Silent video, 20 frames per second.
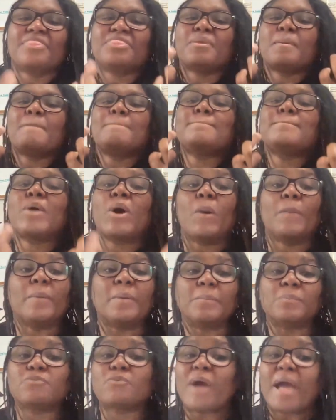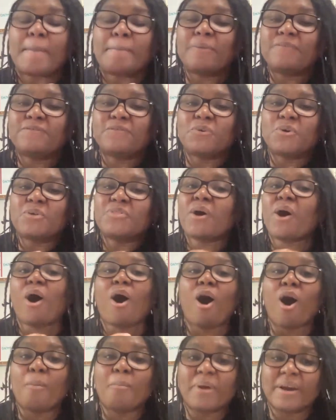the moment right before the
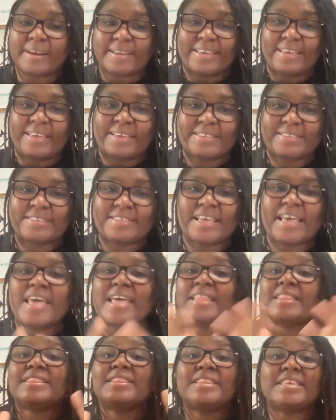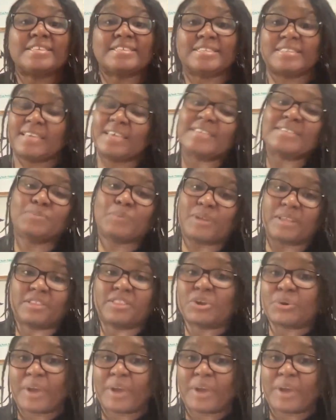Hallmark kiss. This is what the